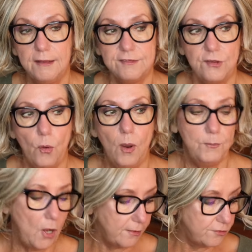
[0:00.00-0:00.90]
so
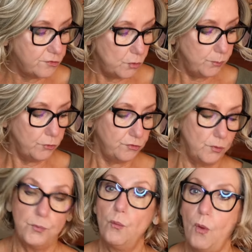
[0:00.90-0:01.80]
I'm not super,
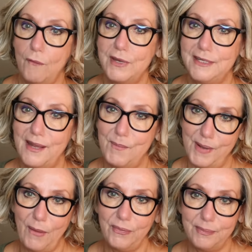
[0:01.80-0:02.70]
super worried
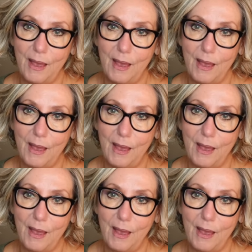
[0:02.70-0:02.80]
about,